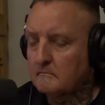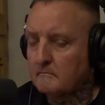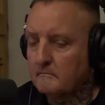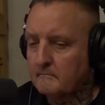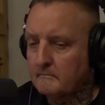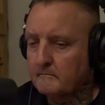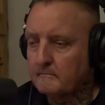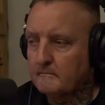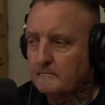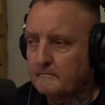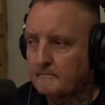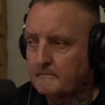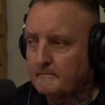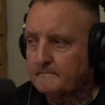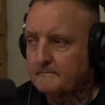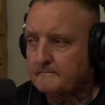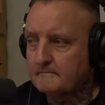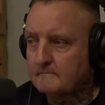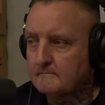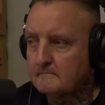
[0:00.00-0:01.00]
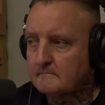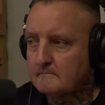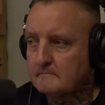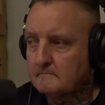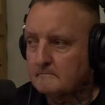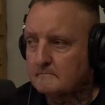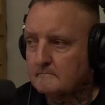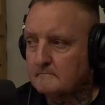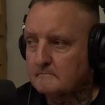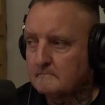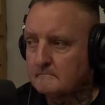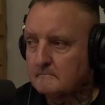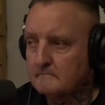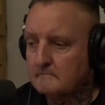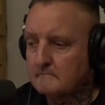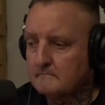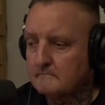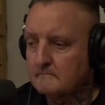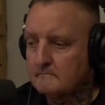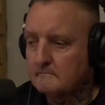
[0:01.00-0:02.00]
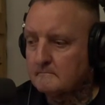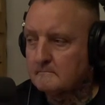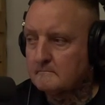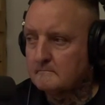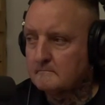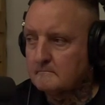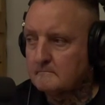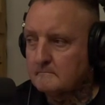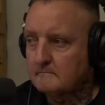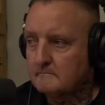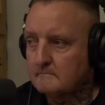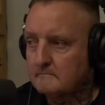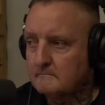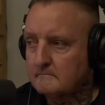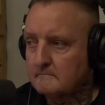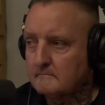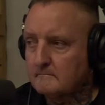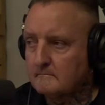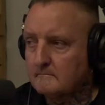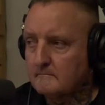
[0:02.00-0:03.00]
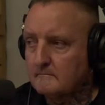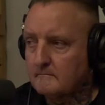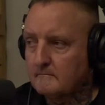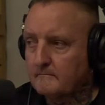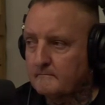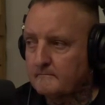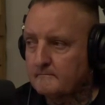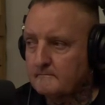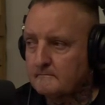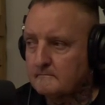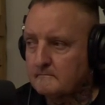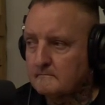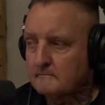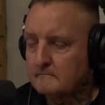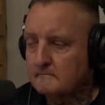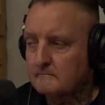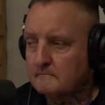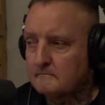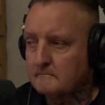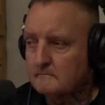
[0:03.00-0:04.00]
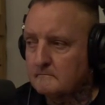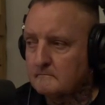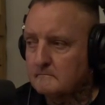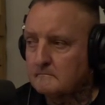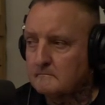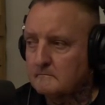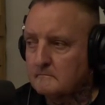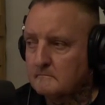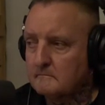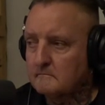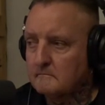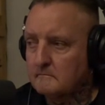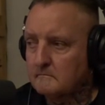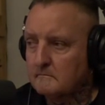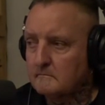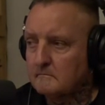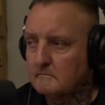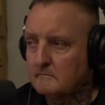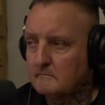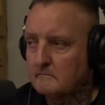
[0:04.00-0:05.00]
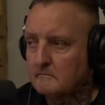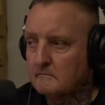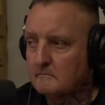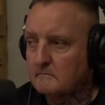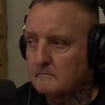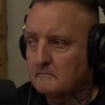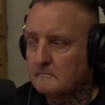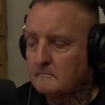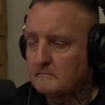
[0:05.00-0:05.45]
This person isn't speaking.